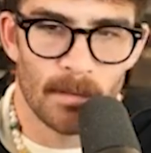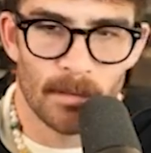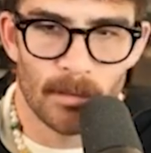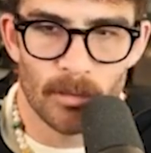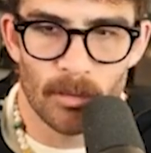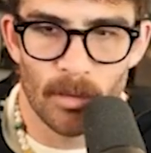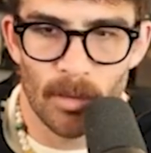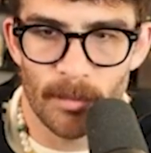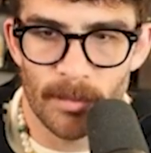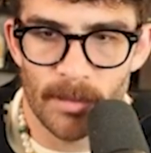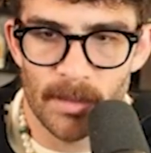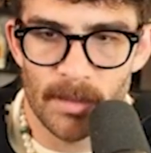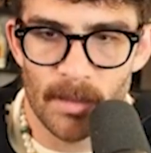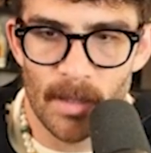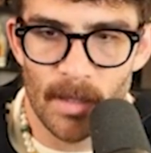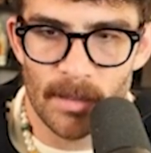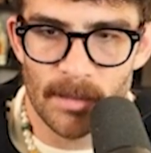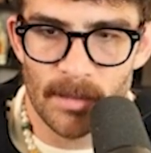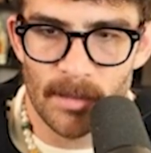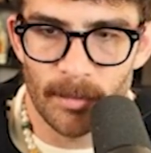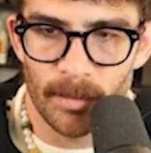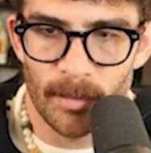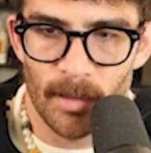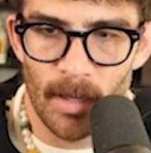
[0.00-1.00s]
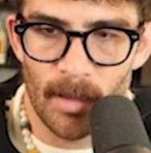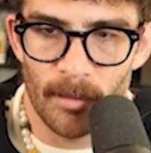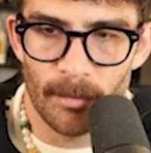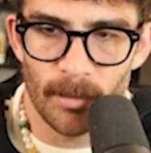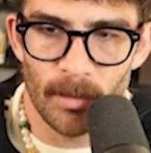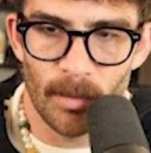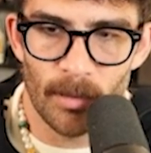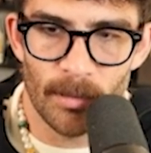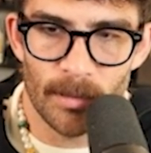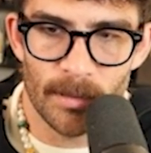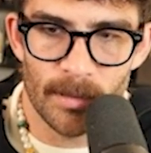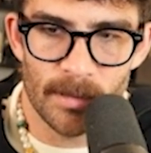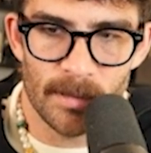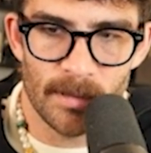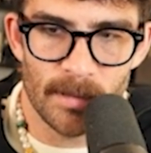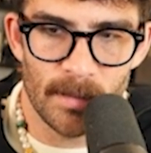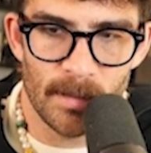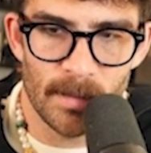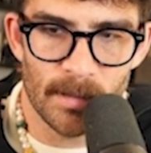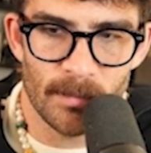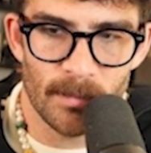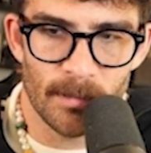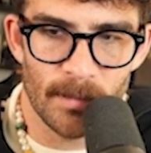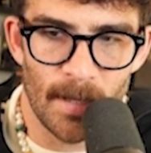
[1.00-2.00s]
Trump has lost the plot. Below are the
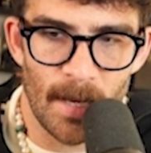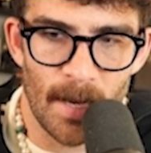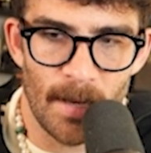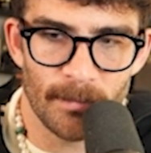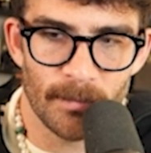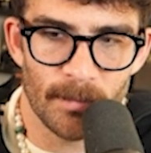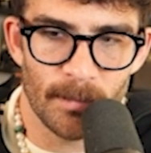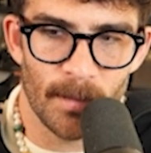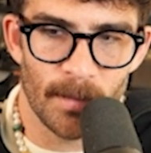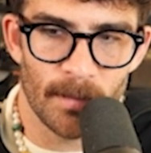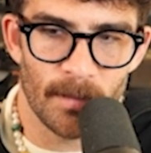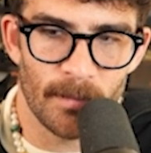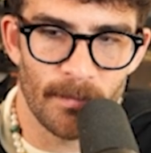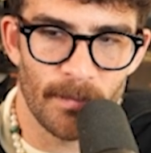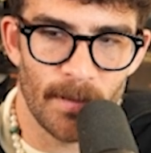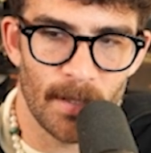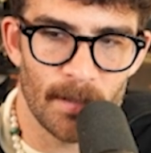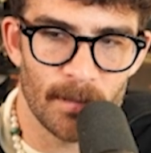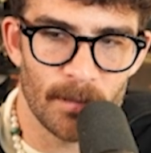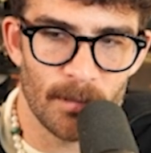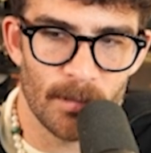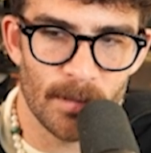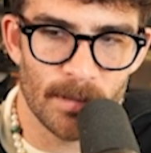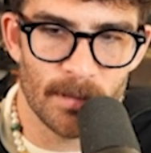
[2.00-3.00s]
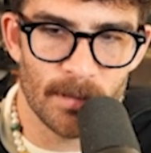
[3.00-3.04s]
scenes from the aftermath of the violent U.S.